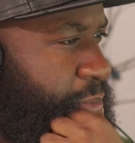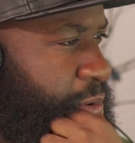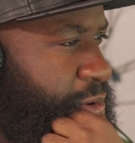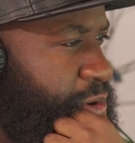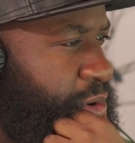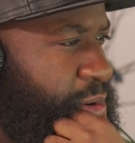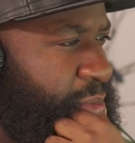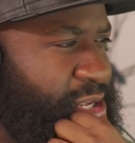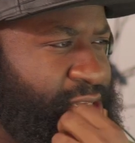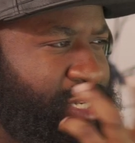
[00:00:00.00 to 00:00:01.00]
during,
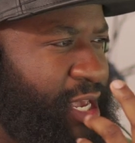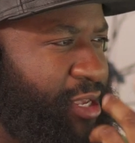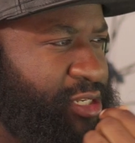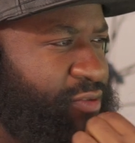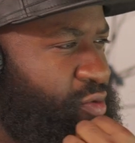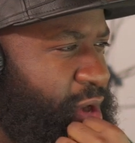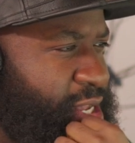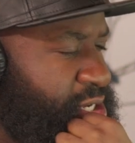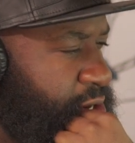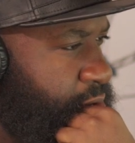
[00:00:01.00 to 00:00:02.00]
say, civil rights
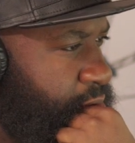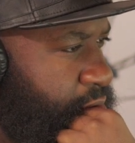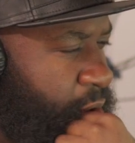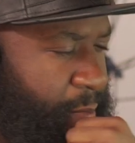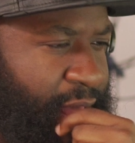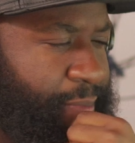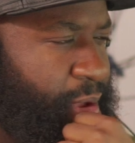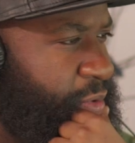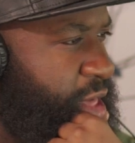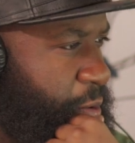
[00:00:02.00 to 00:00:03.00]
era, or black
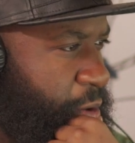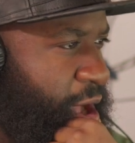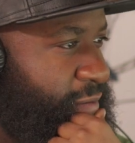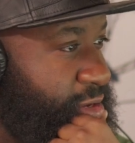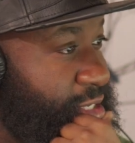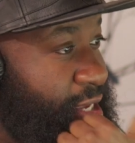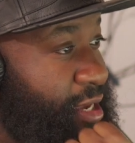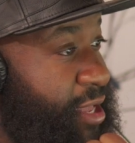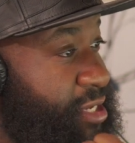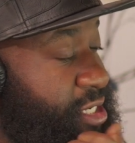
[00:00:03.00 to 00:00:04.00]
people that were obviously
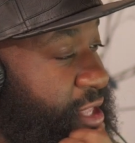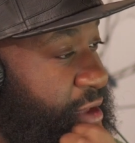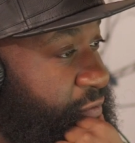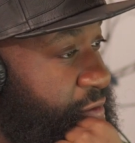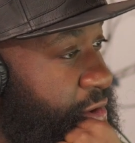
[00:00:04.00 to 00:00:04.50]
against slavery?